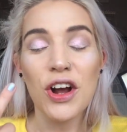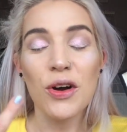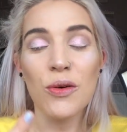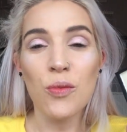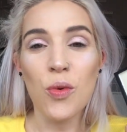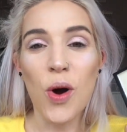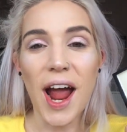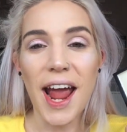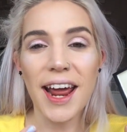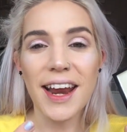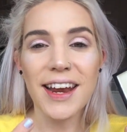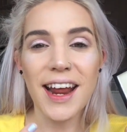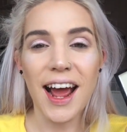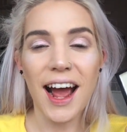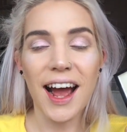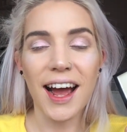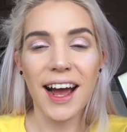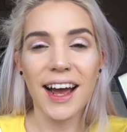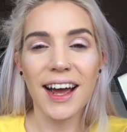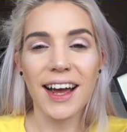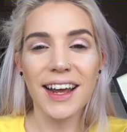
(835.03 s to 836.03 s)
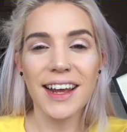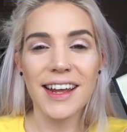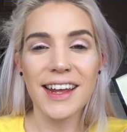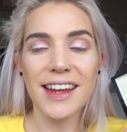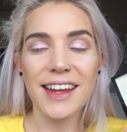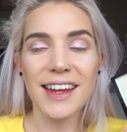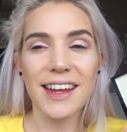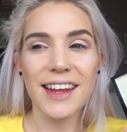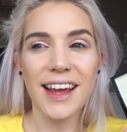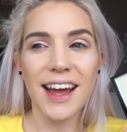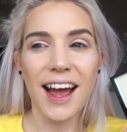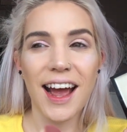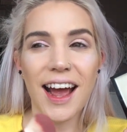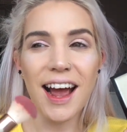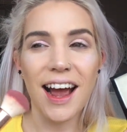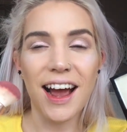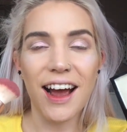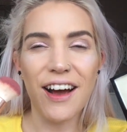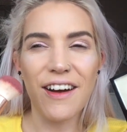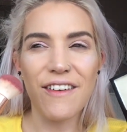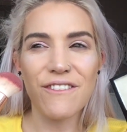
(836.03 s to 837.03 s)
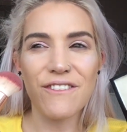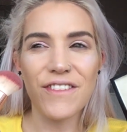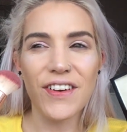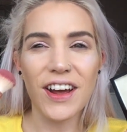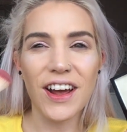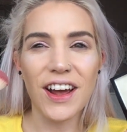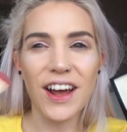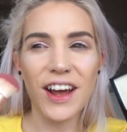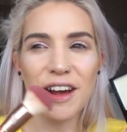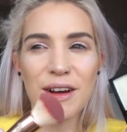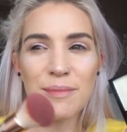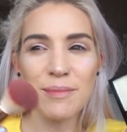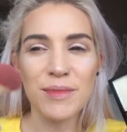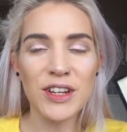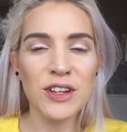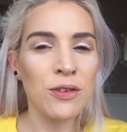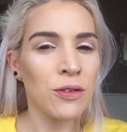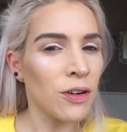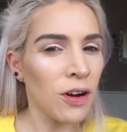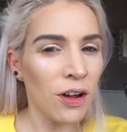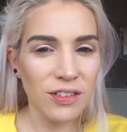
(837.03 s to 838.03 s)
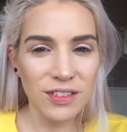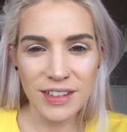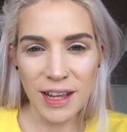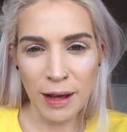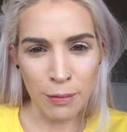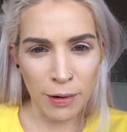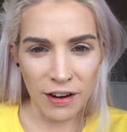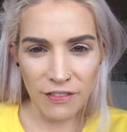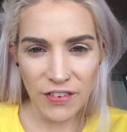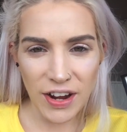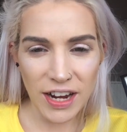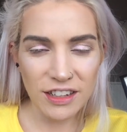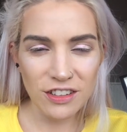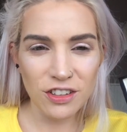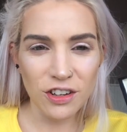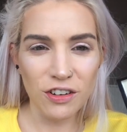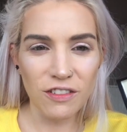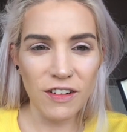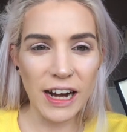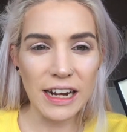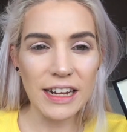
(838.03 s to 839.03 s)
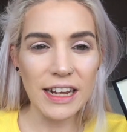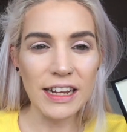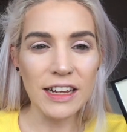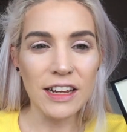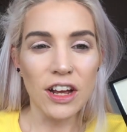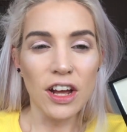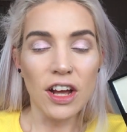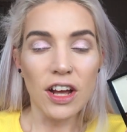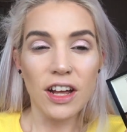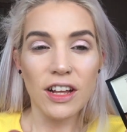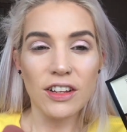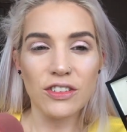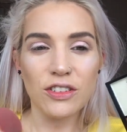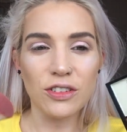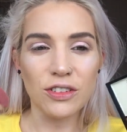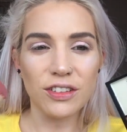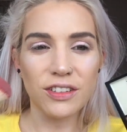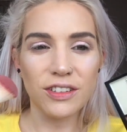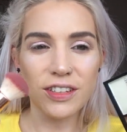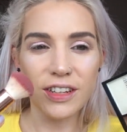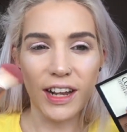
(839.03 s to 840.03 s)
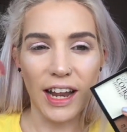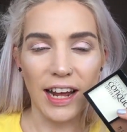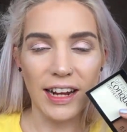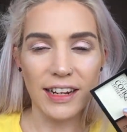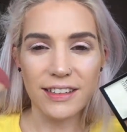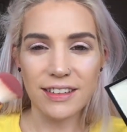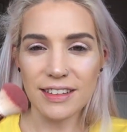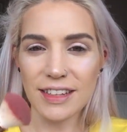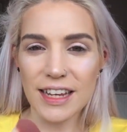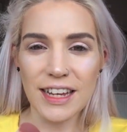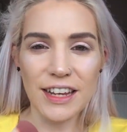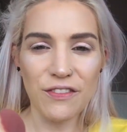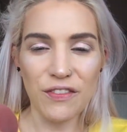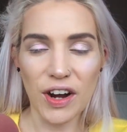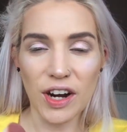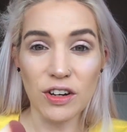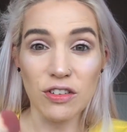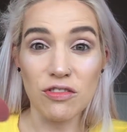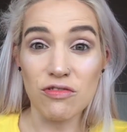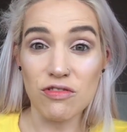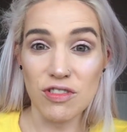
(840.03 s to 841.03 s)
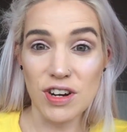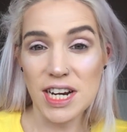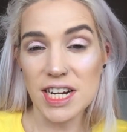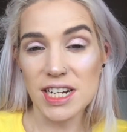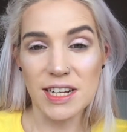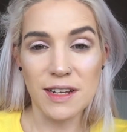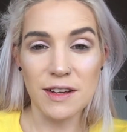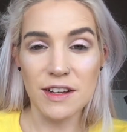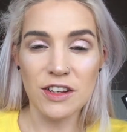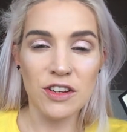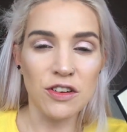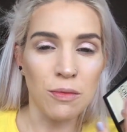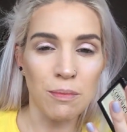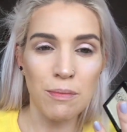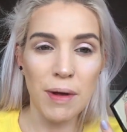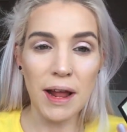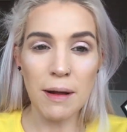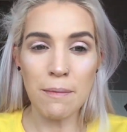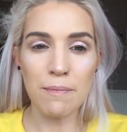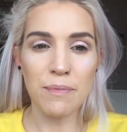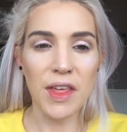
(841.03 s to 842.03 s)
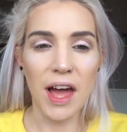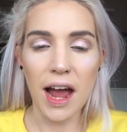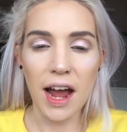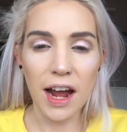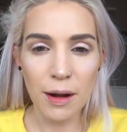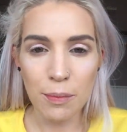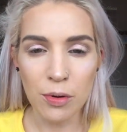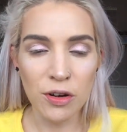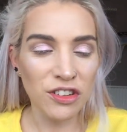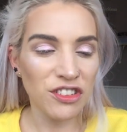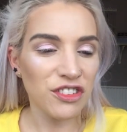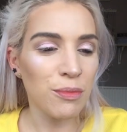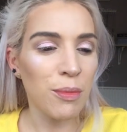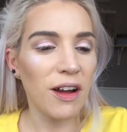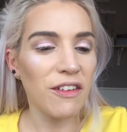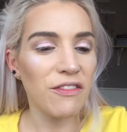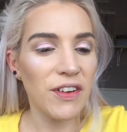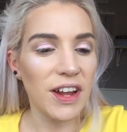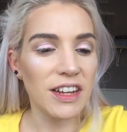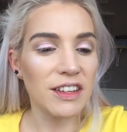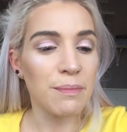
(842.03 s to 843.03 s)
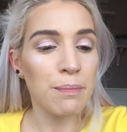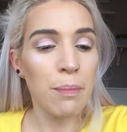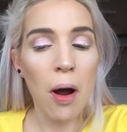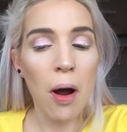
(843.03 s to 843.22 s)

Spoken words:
when I have, you know, not set my face already, just to, like, see if I could really, you know, make the high points of my face